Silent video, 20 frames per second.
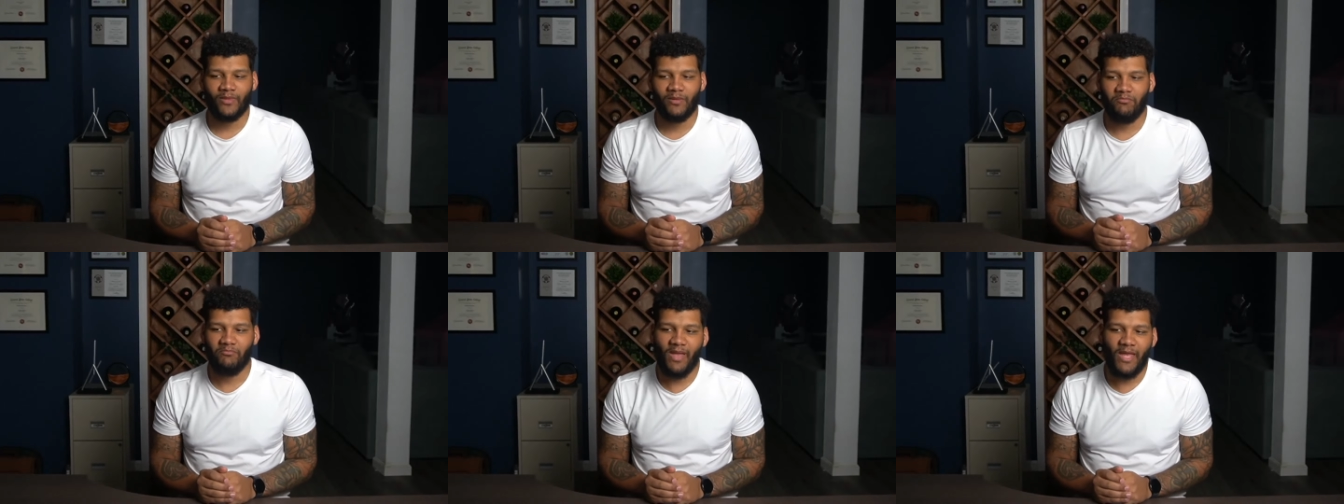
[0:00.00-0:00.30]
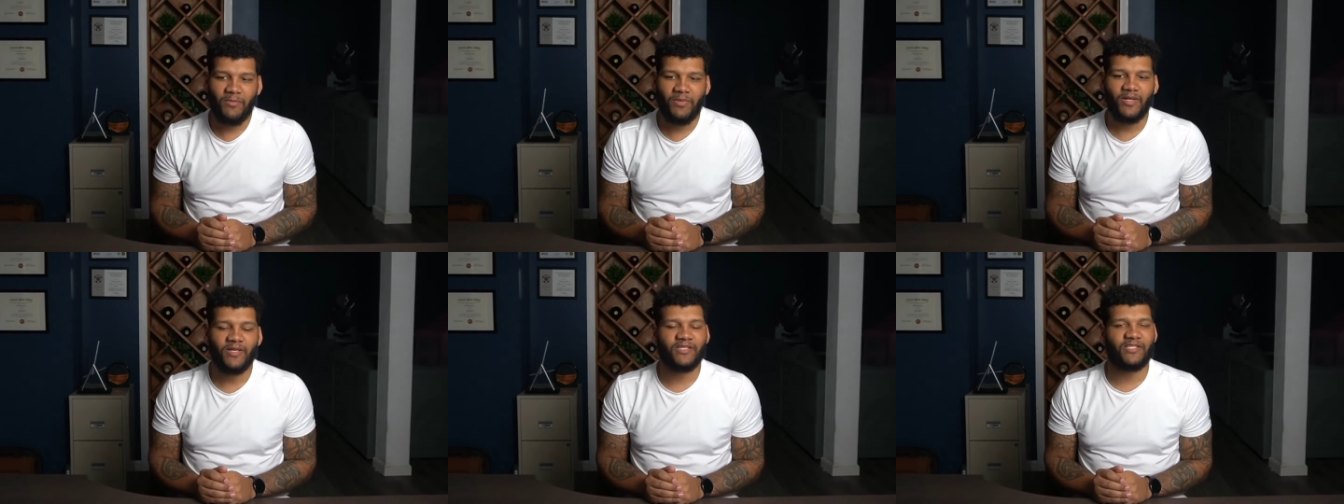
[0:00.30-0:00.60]

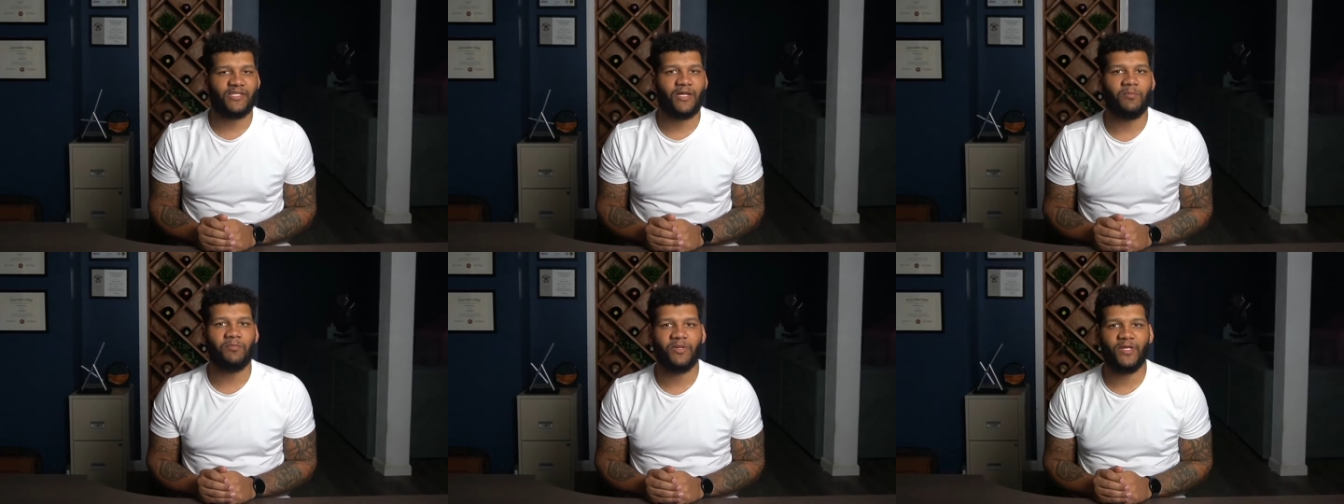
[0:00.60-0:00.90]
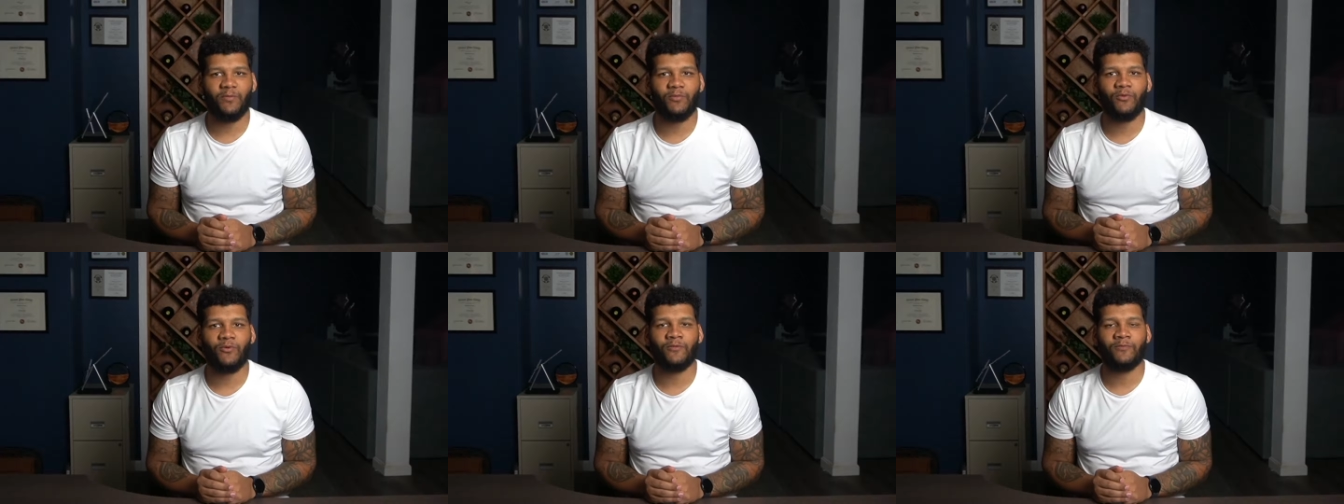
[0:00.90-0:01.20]
Maybe to some
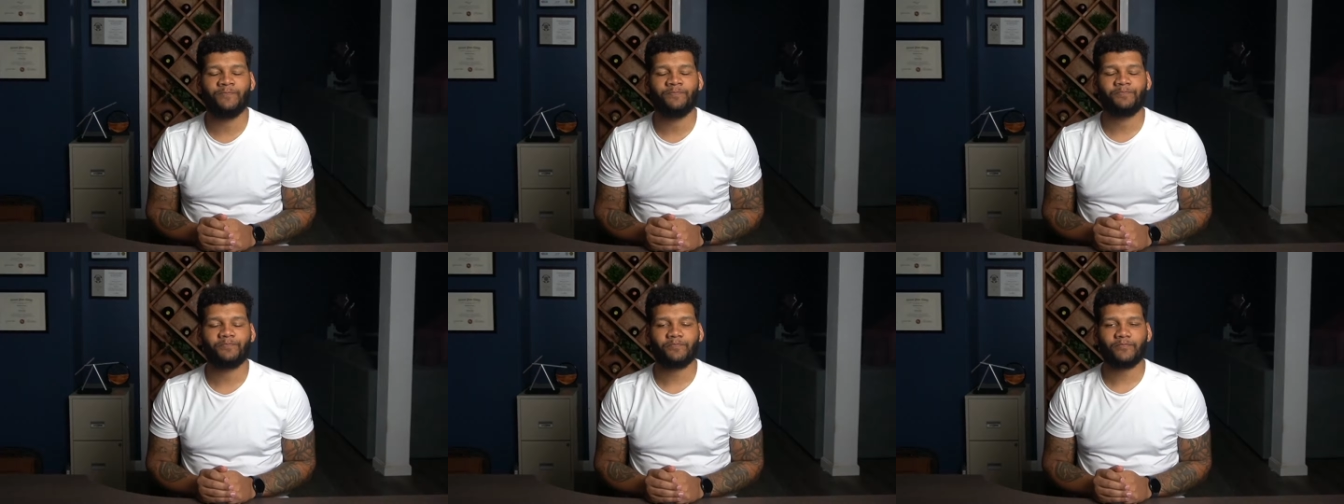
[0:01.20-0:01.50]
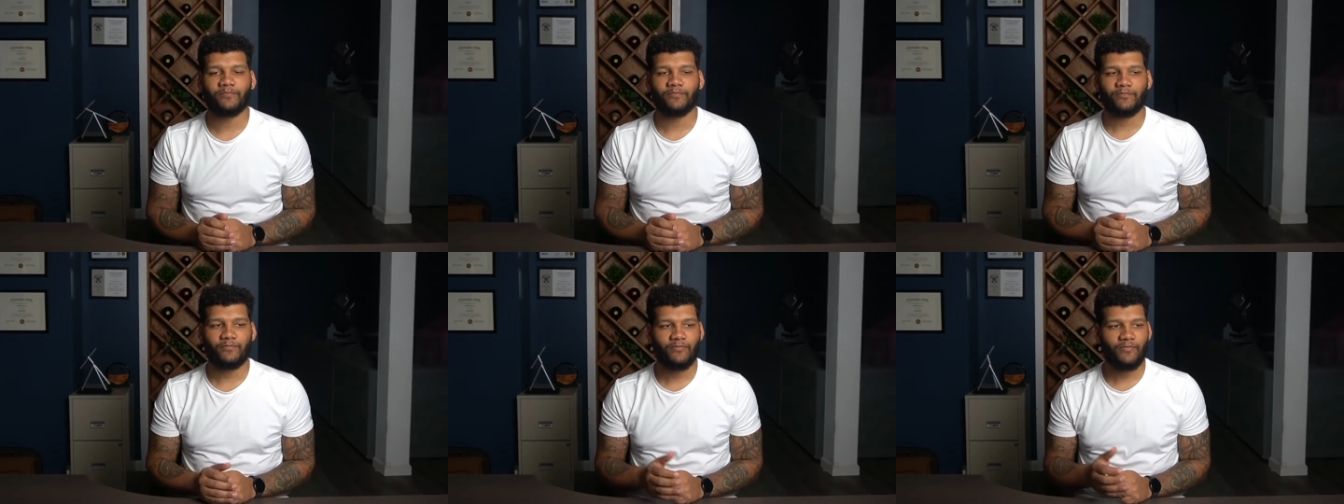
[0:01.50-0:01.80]
people
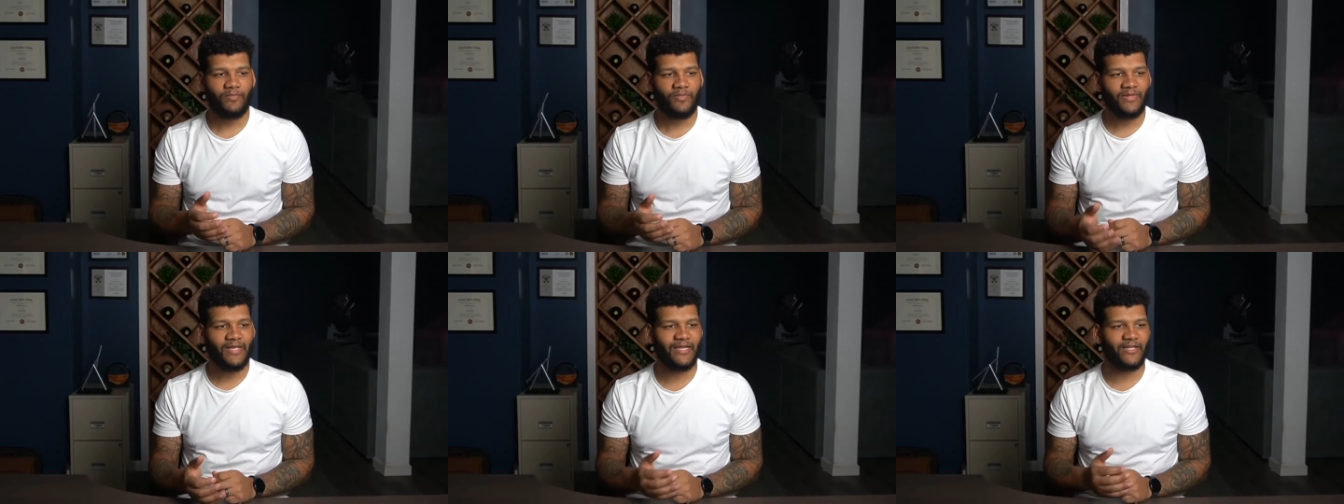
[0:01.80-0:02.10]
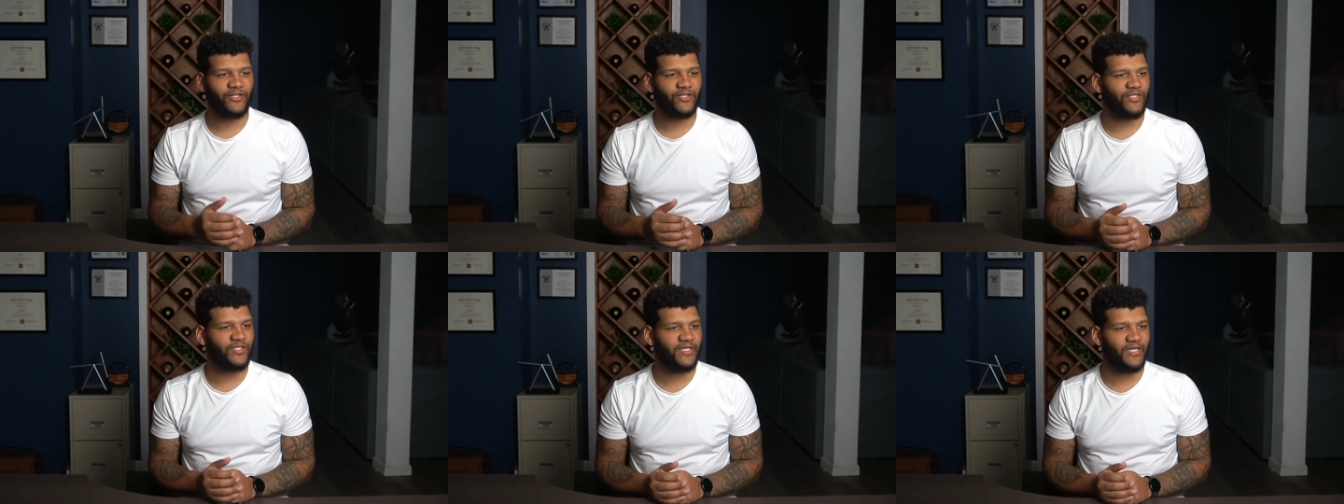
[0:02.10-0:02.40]
that
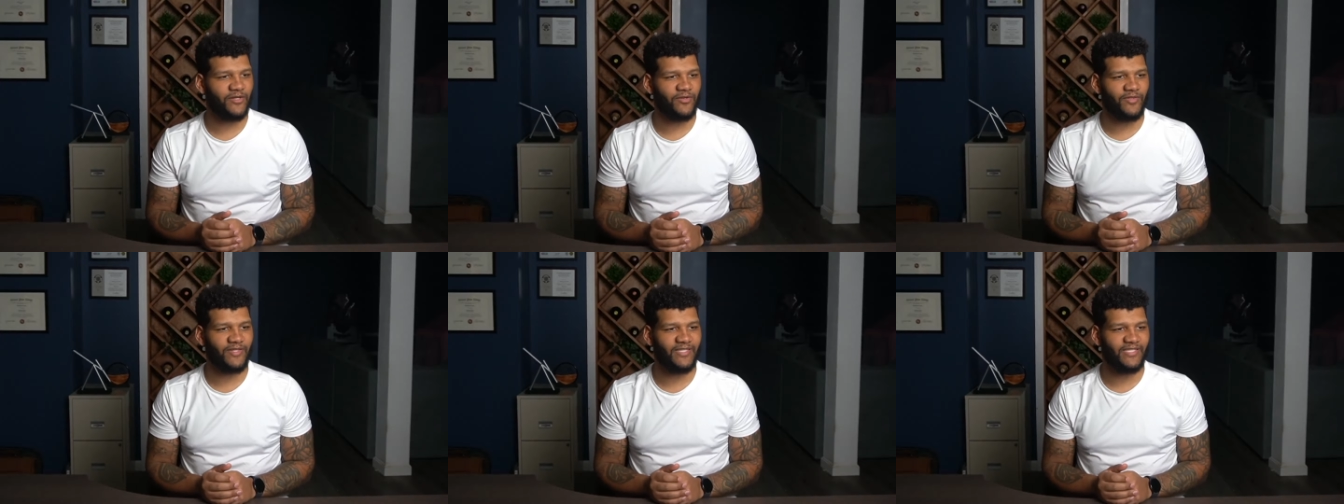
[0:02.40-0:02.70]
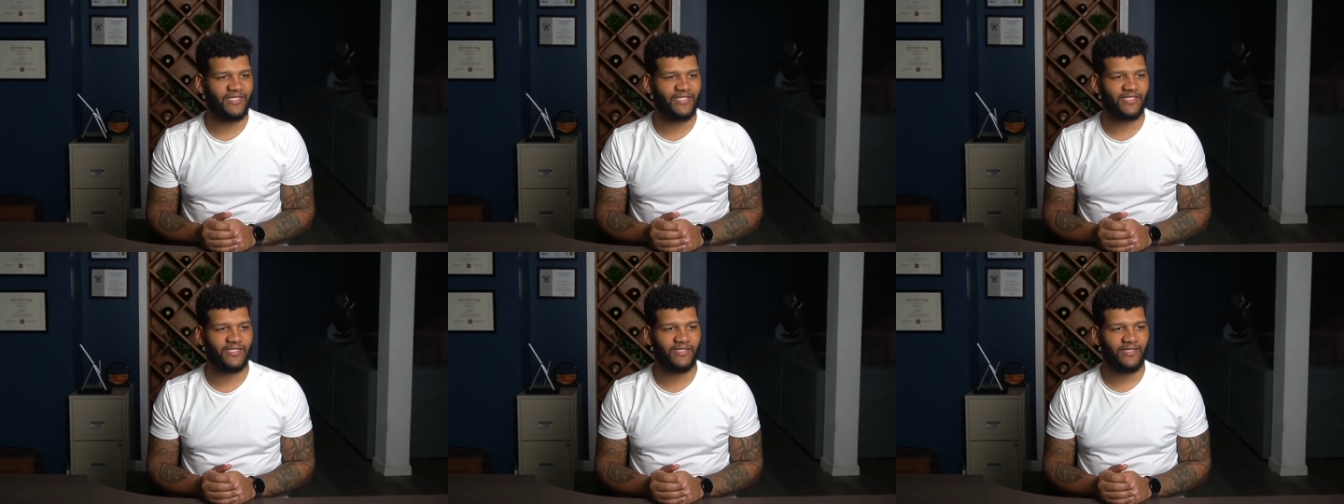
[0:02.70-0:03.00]
consider
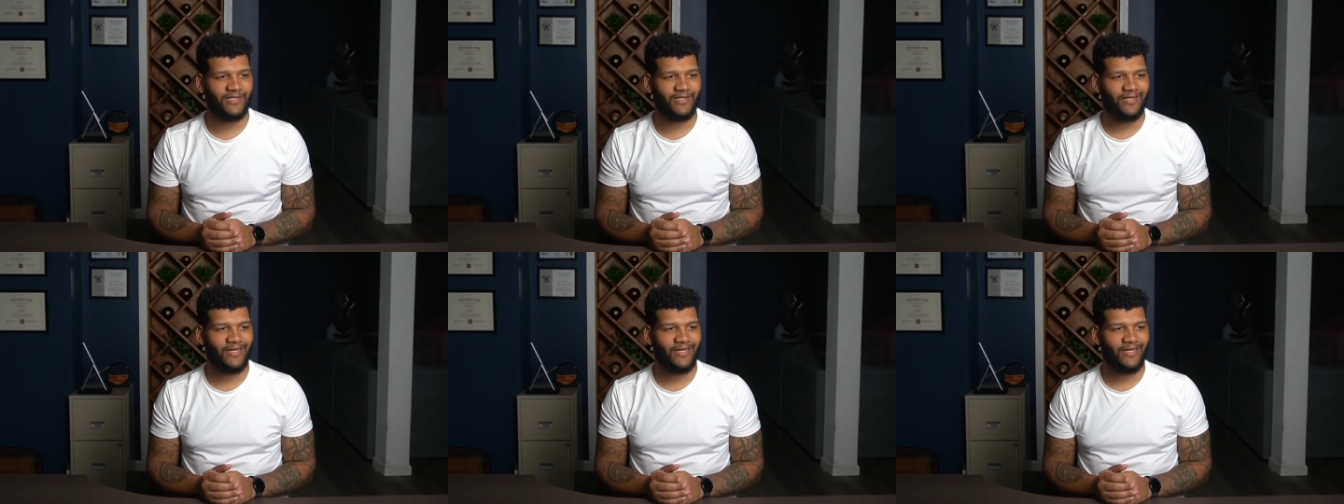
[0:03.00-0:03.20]
this